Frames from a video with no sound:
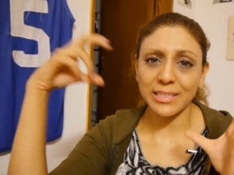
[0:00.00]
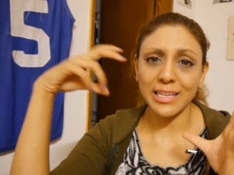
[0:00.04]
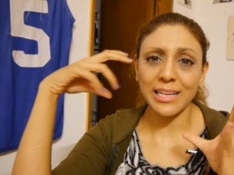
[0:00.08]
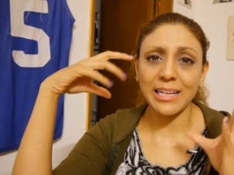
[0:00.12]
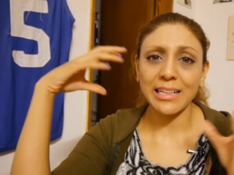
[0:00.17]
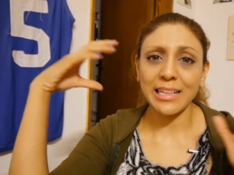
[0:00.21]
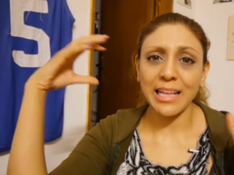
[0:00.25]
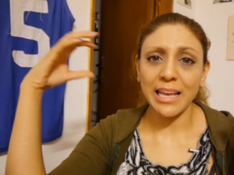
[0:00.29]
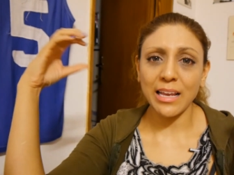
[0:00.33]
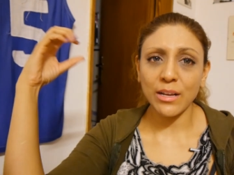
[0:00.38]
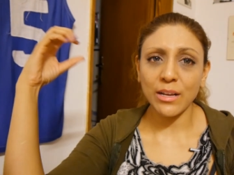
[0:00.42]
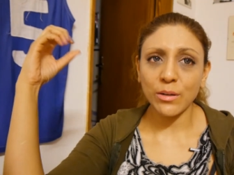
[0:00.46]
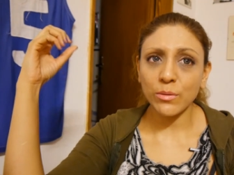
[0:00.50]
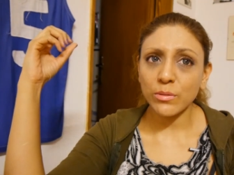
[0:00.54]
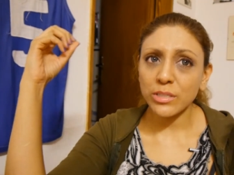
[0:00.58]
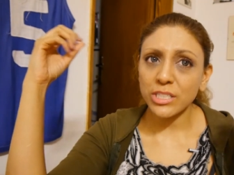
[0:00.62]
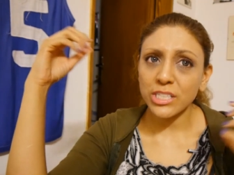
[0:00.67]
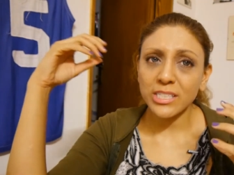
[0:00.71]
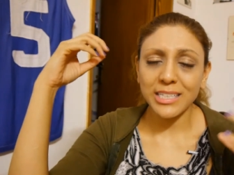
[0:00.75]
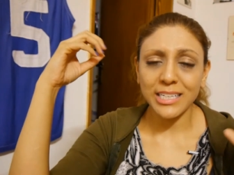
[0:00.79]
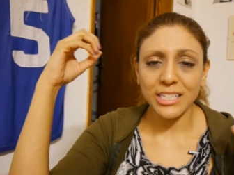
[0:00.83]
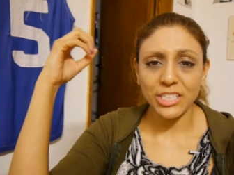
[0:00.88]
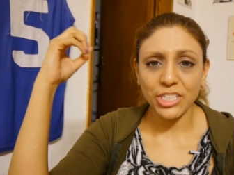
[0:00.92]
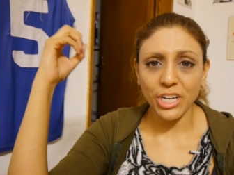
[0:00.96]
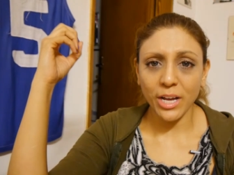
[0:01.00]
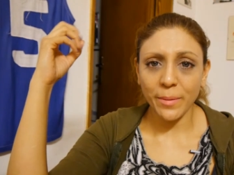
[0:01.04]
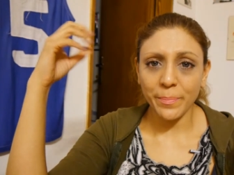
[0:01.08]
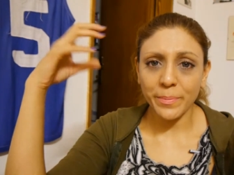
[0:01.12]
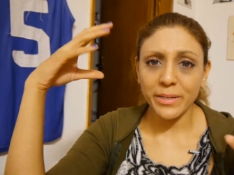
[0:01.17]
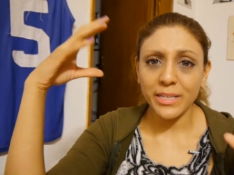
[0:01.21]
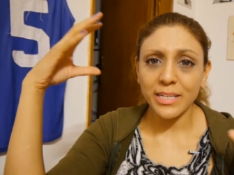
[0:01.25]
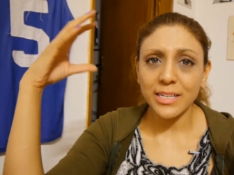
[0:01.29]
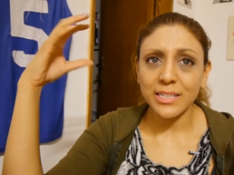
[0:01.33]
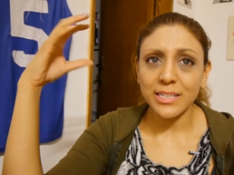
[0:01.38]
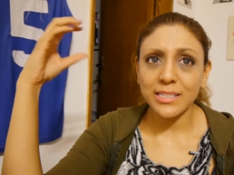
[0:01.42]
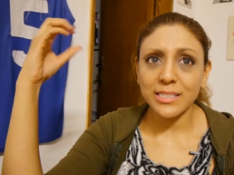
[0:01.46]
Like languages, like
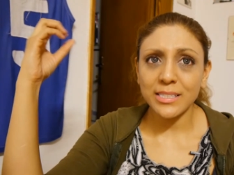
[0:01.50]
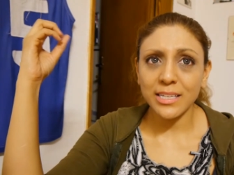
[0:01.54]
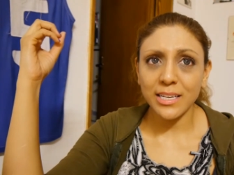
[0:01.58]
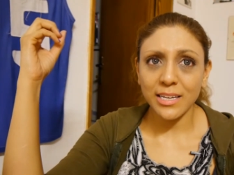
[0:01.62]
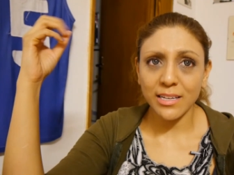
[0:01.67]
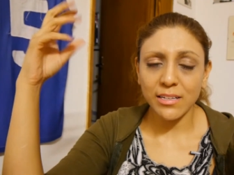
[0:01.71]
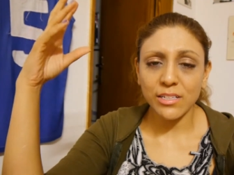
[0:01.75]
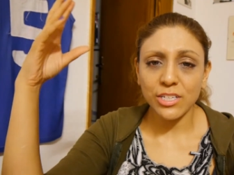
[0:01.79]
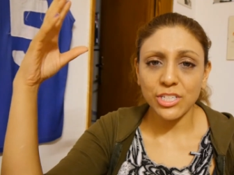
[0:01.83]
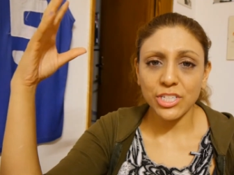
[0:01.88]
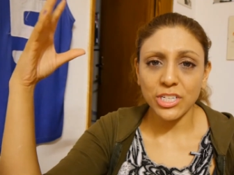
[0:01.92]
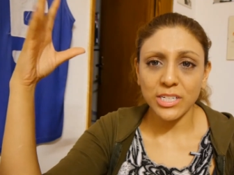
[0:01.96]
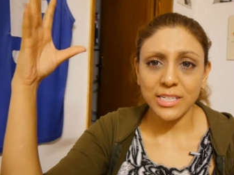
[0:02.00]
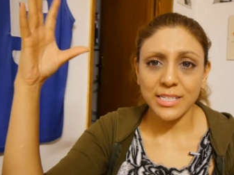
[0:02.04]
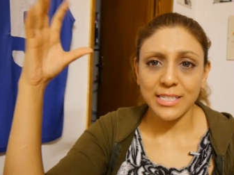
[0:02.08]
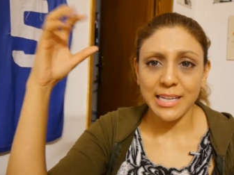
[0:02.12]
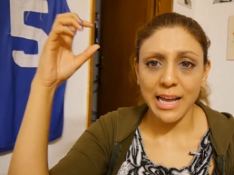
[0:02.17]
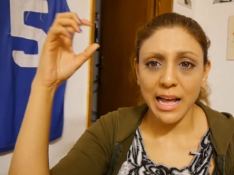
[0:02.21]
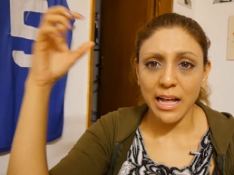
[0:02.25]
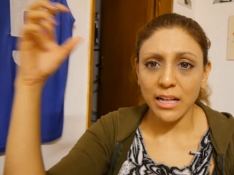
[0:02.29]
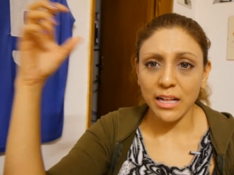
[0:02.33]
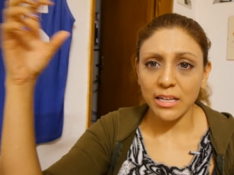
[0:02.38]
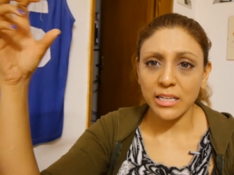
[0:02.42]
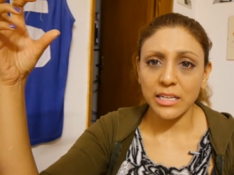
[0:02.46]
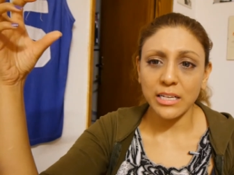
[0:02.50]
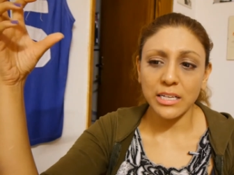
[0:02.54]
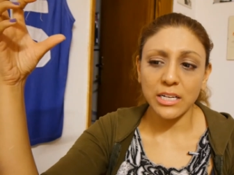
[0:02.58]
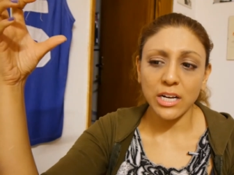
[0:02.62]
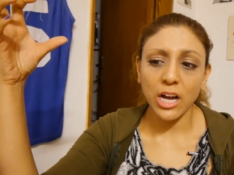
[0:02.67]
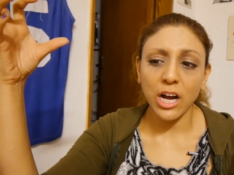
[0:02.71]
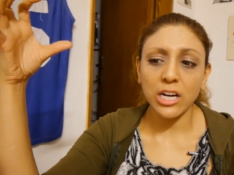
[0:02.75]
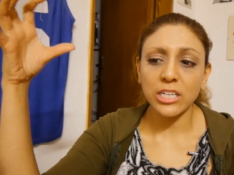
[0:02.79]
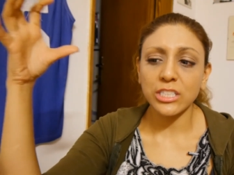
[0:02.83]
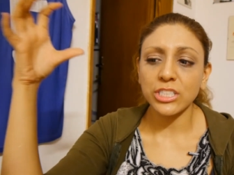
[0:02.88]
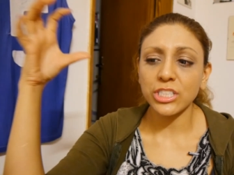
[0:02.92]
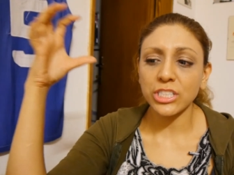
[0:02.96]
Japanese, English, and Italian
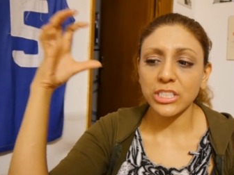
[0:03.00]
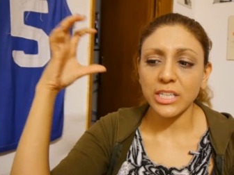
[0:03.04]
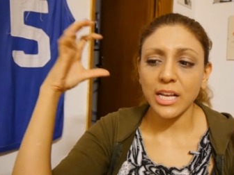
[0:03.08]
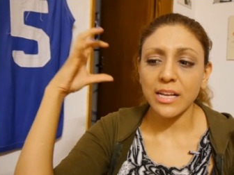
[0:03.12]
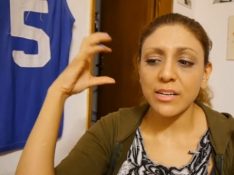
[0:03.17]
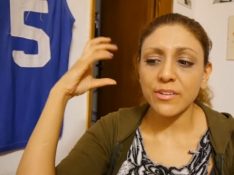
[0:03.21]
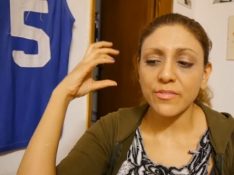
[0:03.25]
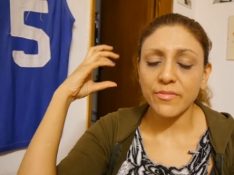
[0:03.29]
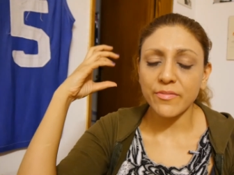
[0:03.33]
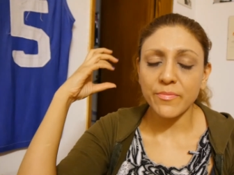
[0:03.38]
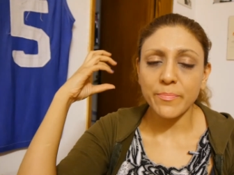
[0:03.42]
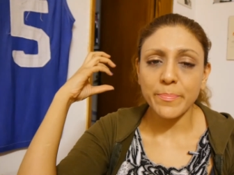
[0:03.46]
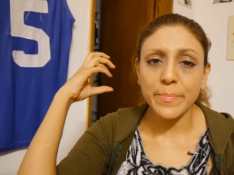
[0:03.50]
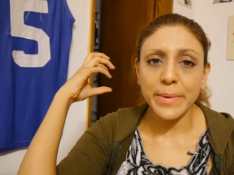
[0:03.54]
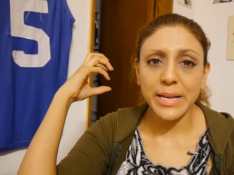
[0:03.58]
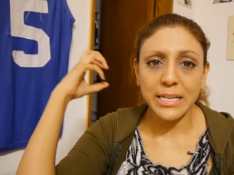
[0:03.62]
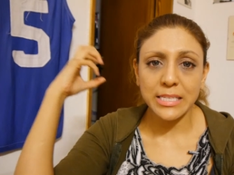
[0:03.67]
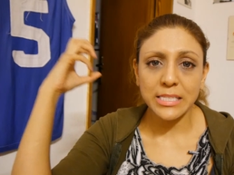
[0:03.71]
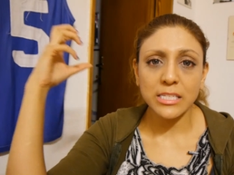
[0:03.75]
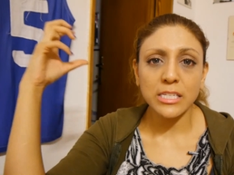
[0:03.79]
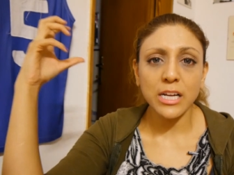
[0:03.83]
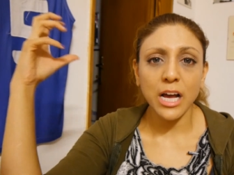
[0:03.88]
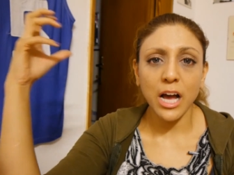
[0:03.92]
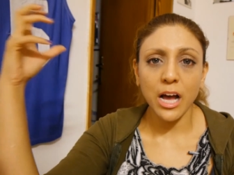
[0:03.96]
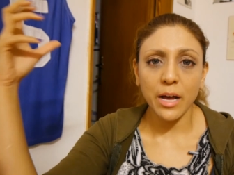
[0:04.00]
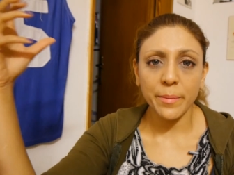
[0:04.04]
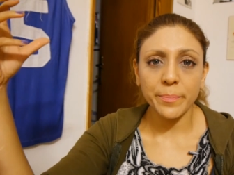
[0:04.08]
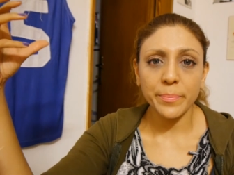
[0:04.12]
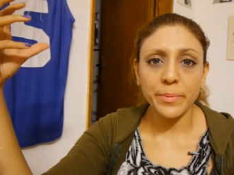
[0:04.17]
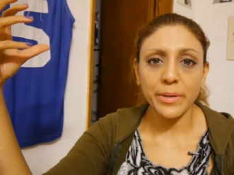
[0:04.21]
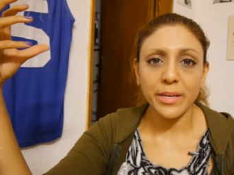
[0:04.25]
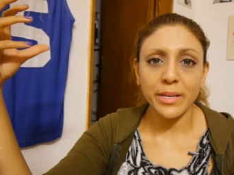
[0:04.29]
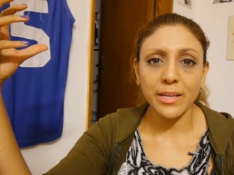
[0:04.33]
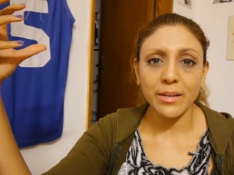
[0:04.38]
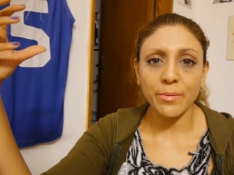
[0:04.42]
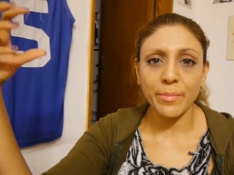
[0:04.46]
are just kind of mixed
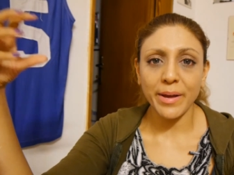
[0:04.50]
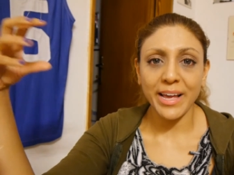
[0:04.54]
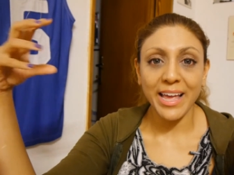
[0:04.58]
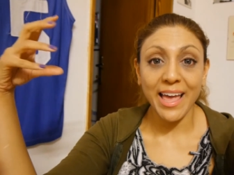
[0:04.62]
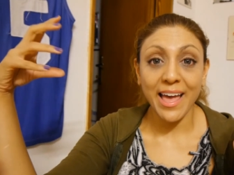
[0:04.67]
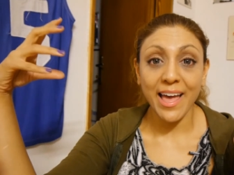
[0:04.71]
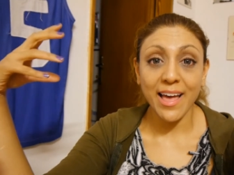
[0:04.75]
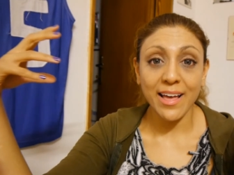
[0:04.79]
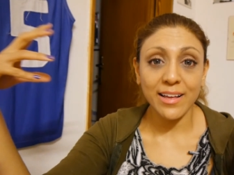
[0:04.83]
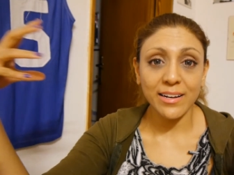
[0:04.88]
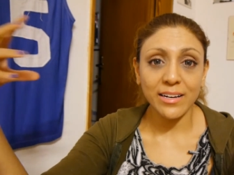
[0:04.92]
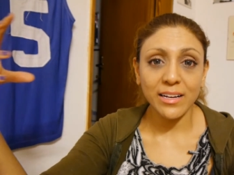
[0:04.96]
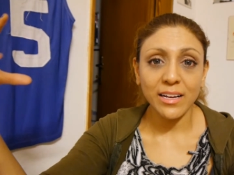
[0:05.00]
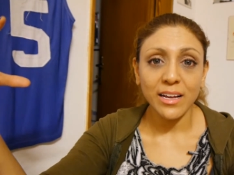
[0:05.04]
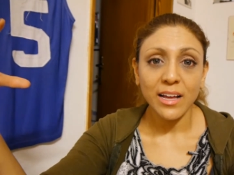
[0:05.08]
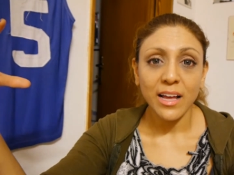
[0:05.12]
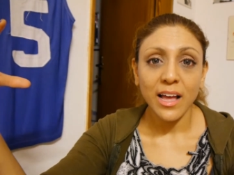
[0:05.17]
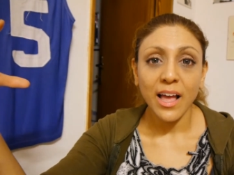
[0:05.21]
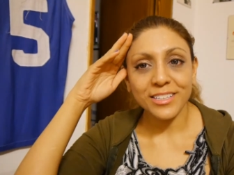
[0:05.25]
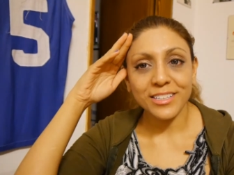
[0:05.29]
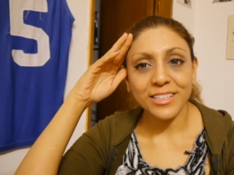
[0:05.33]
up in my head.